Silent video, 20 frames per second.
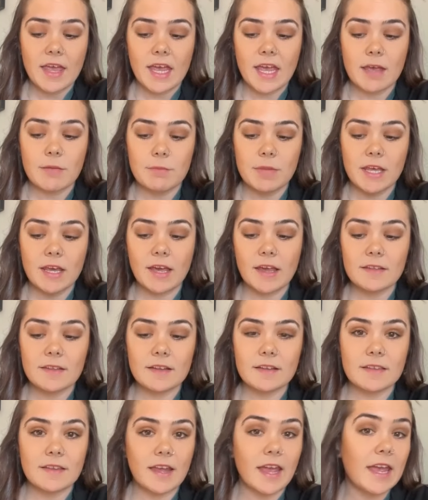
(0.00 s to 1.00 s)
And because
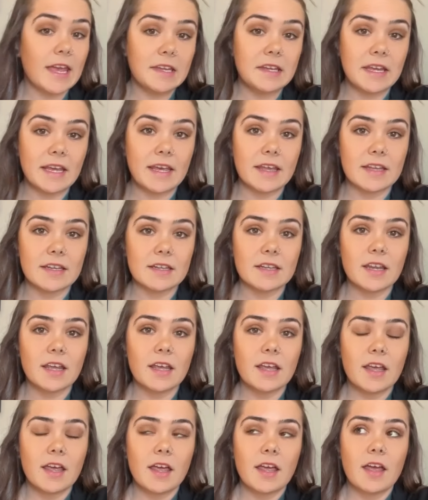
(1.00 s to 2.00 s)
it's hidden,
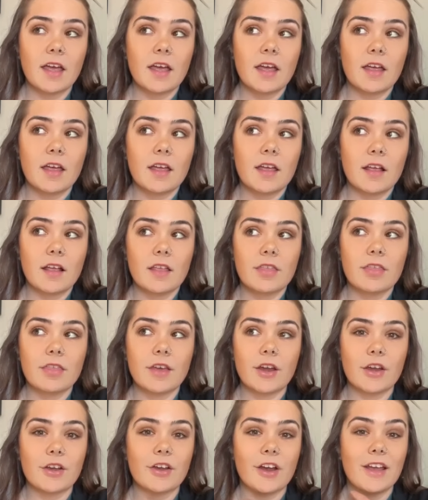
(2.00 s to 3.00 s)

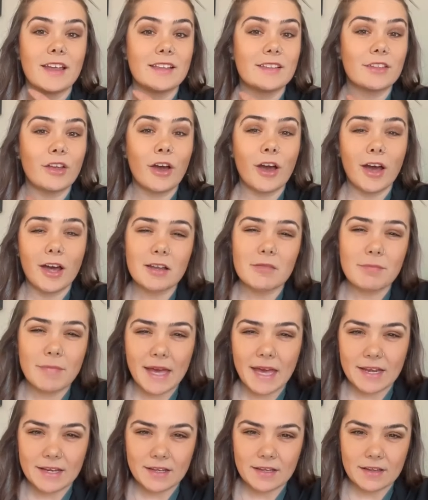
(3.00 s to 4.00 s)
there is
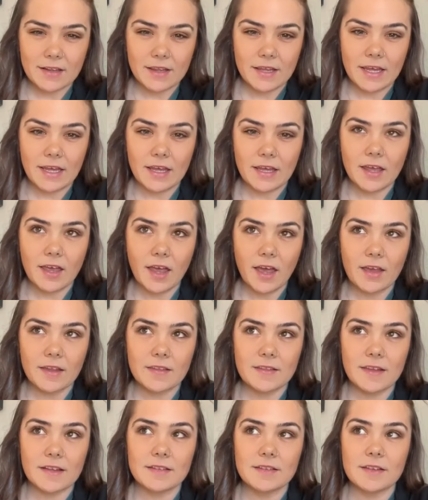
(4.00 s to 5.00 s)
automatically a
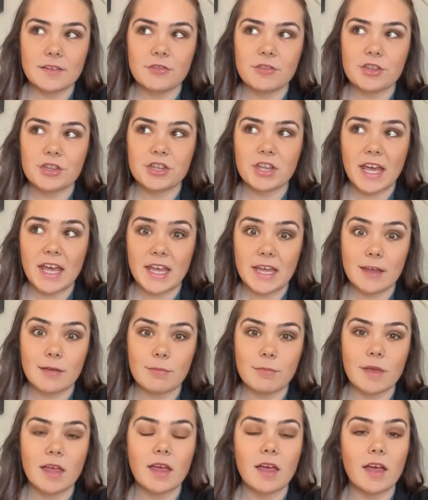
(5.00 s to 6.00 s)
sense of
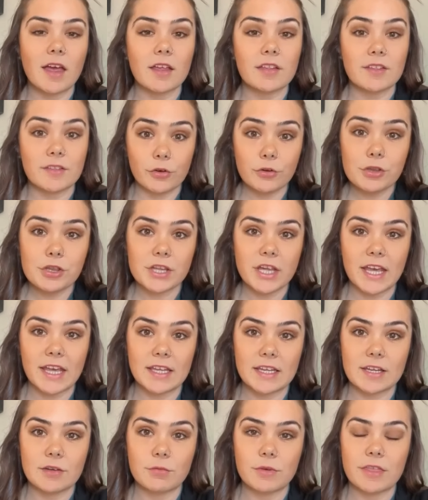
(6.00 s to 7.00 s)
shame
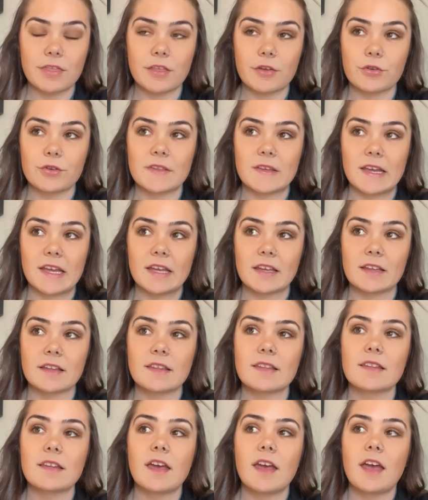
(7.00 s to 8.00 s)
associated with those
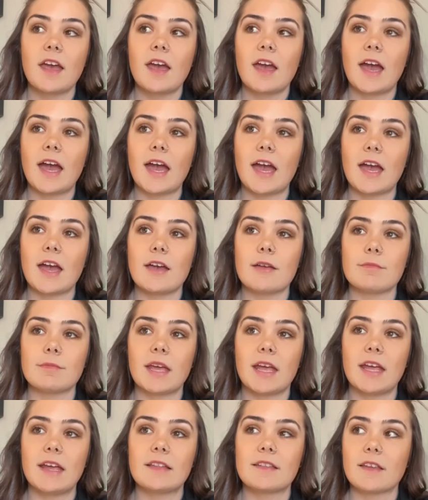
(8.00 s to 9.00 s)
things.
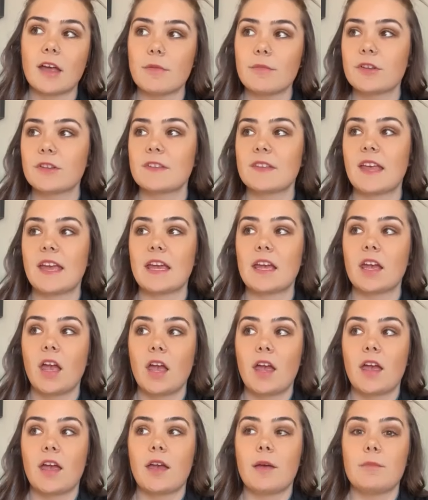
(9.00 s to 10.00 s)
It's almost like,
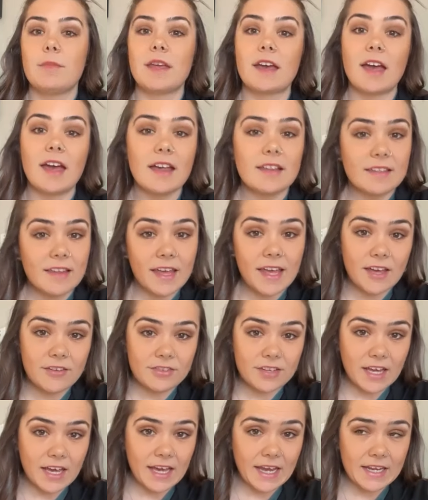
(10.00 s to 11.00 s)
because I have
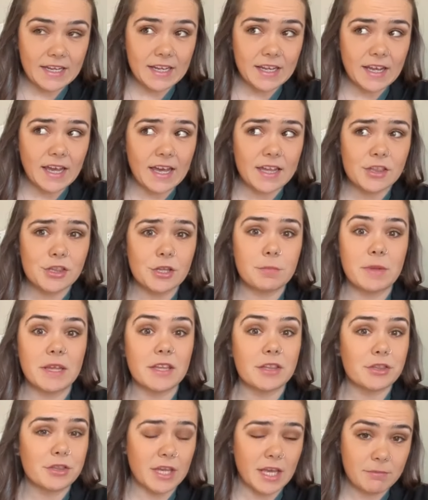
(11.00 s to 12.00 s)
to hide it, I should be
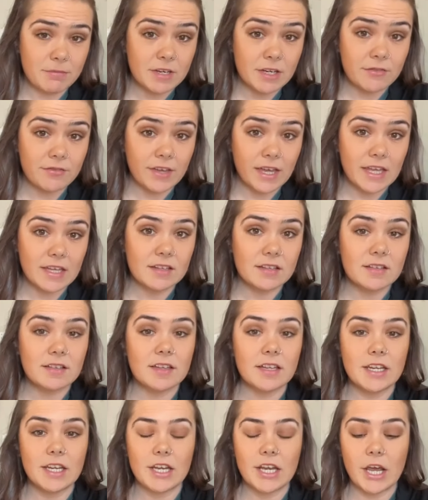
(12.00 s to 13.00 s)
ashamed of it,
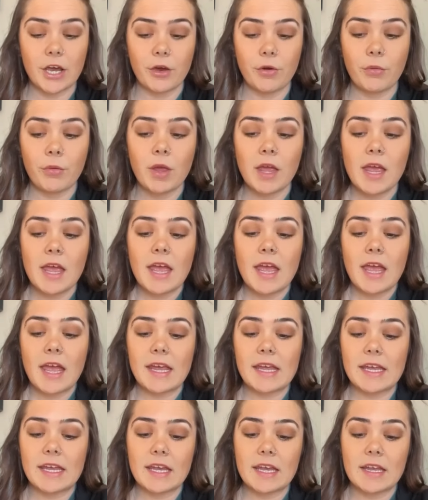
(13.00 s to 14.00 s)

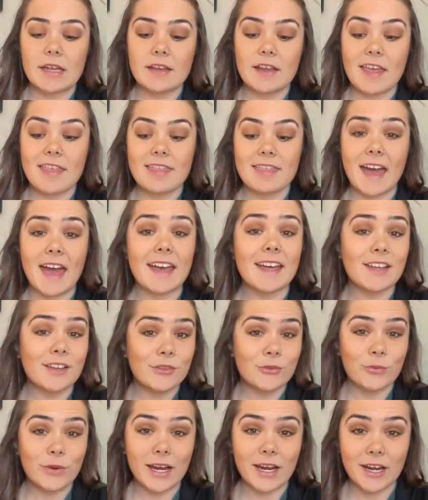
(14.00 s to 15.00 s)
And that
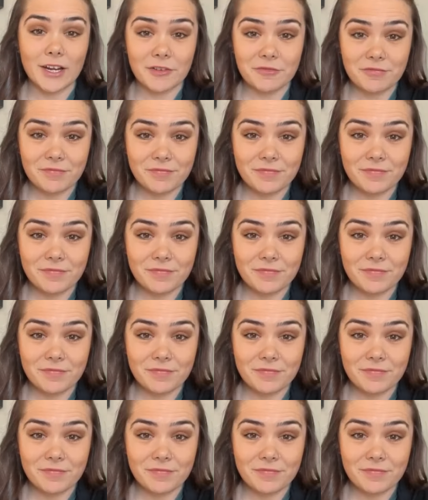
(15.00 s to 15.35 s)
is where